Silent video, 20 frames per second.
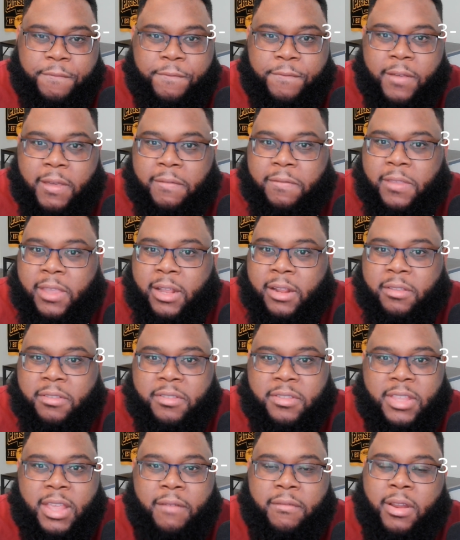50 to
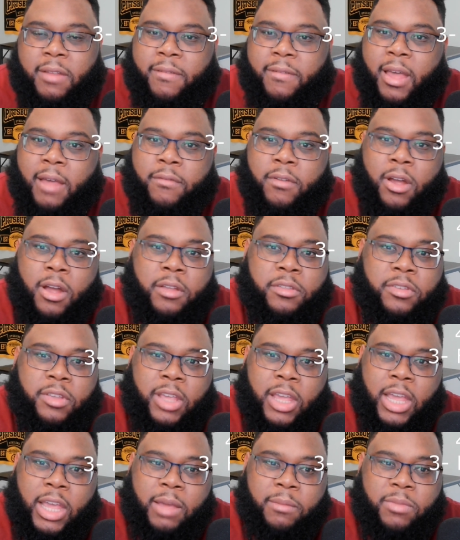75 yards a
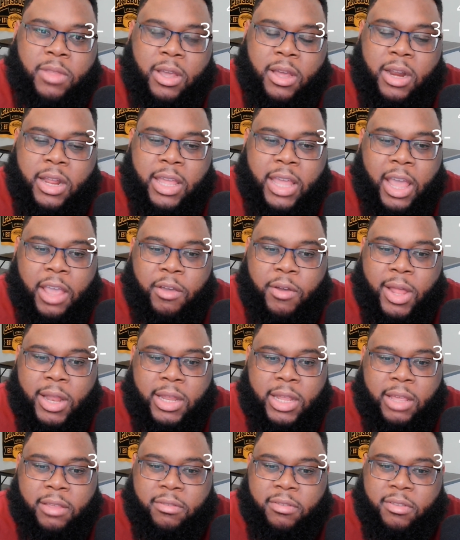game. They're going to get you at
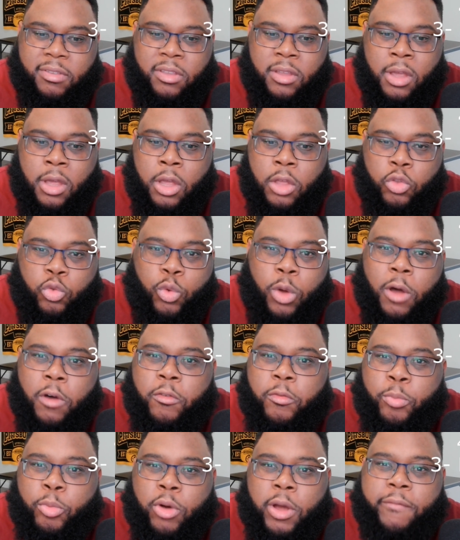least
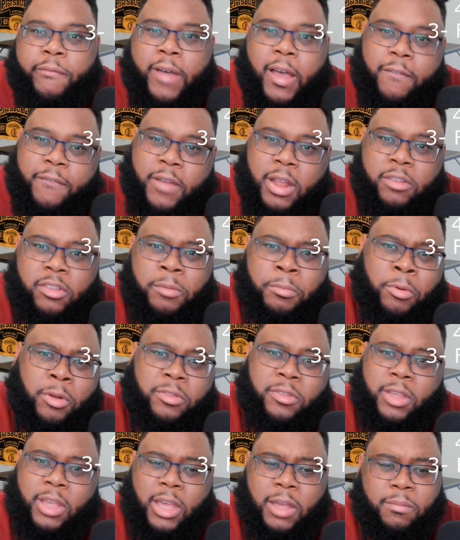12.5 fantasy
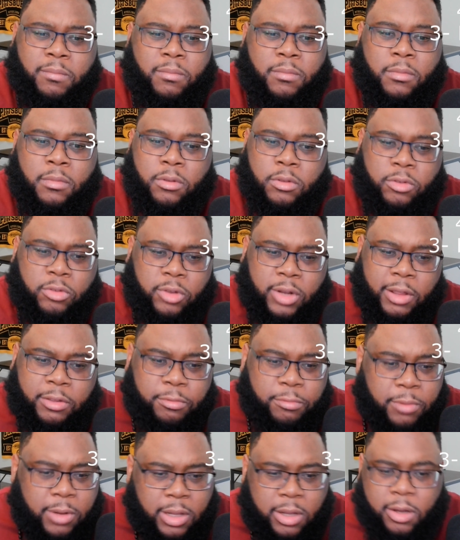points a game. So
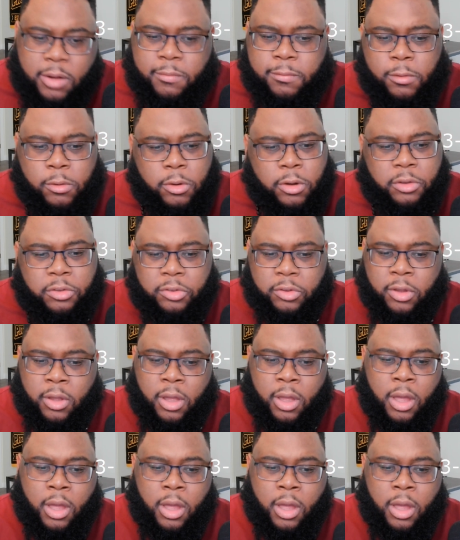that's really good floors.